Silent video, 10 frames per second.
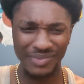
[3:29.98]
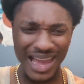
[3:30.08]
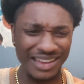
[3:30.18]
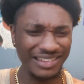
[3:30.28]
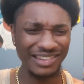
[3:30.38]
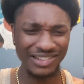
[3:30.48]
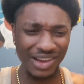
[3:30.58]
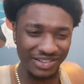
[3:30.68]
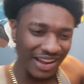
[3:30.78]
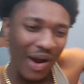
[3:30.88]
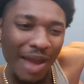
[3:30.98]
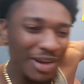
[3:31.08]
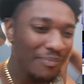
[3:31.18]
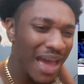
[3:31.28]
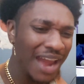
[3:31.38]

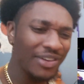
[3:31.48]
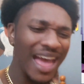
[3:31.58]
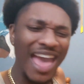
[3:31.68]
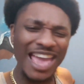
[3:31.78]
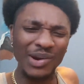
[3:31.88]
Grabbing the back of it. Hey,